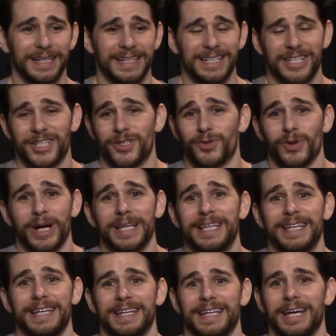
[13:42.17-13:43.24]

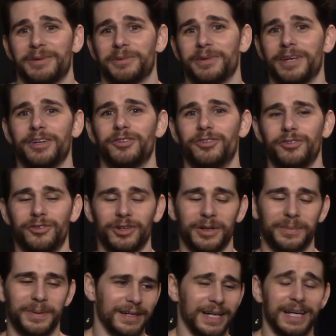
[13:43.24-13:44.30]
strengthening that
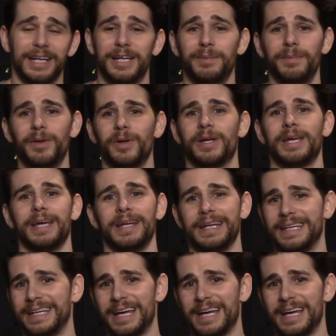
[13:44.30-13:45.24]
relationship, and communicating.